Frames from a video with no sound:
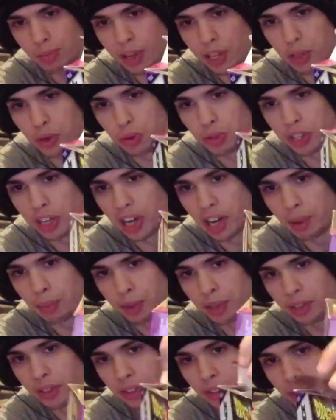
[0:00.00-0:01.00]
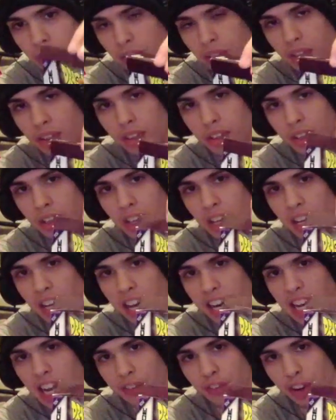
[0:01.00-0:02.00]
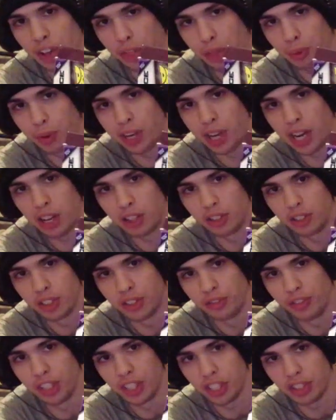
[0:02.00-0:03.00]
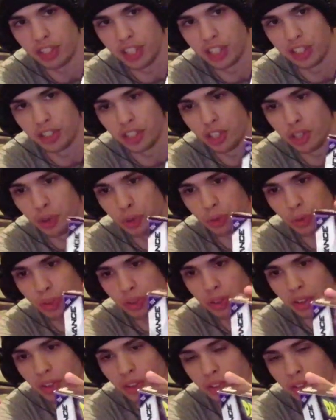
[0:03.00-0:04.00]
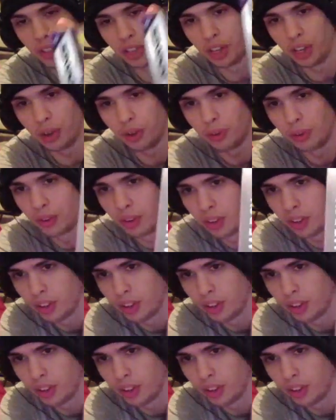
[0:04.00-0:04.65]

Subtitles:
my used copy. I got it for like $3.50 used. So,